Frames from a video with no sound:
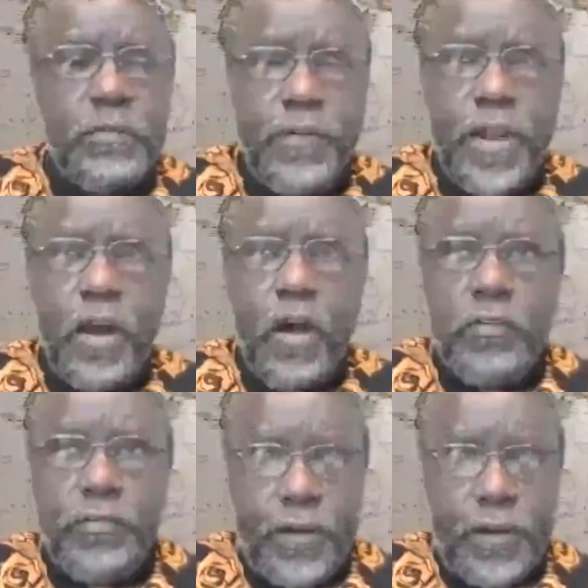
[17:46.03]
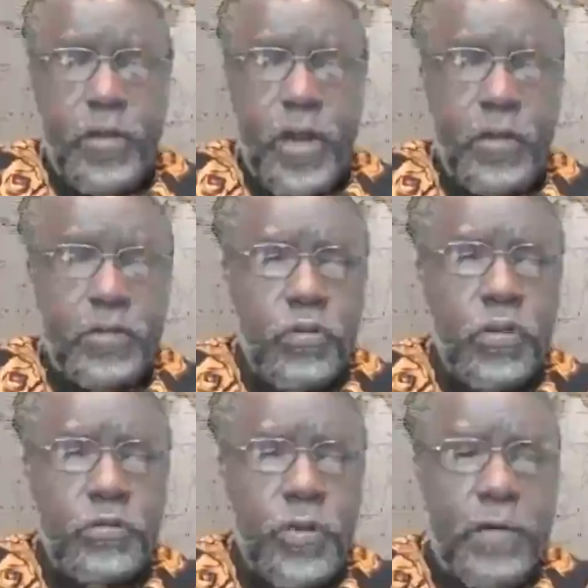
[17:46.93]
very often you are not
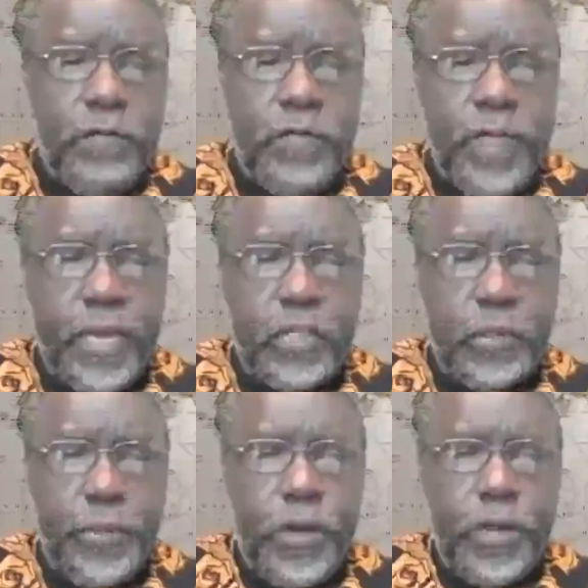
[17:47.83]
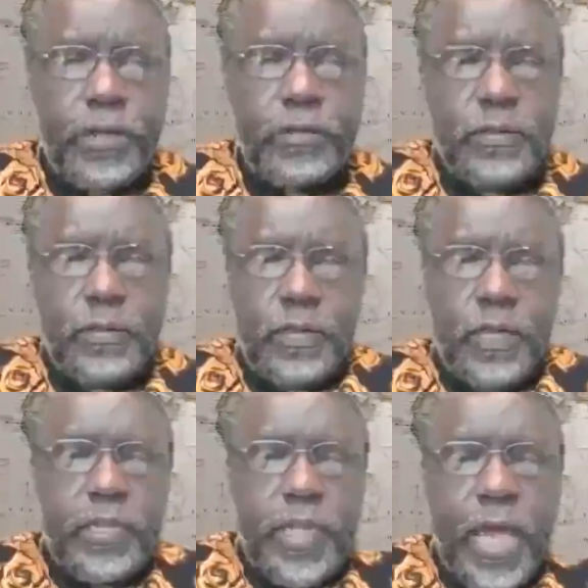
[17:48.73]
going to have the experience,
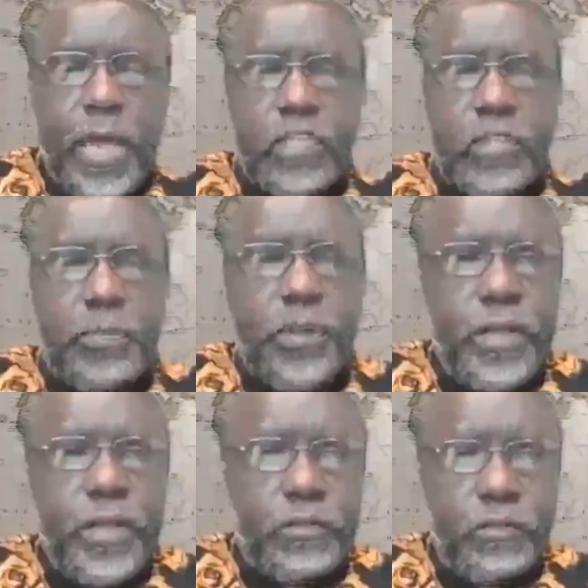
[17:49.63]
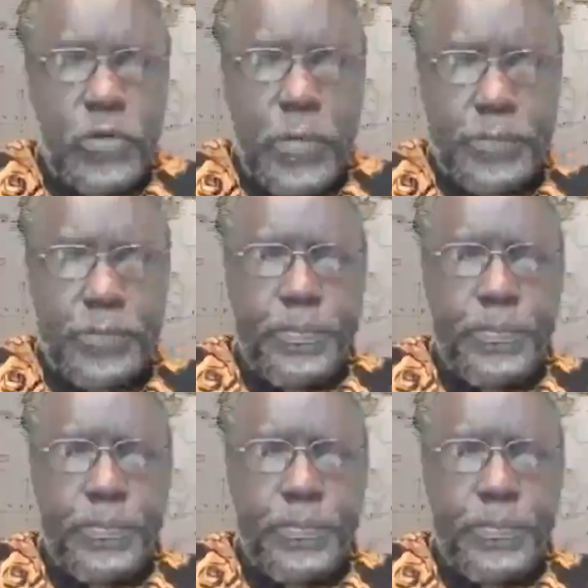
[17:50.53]
the entire experience to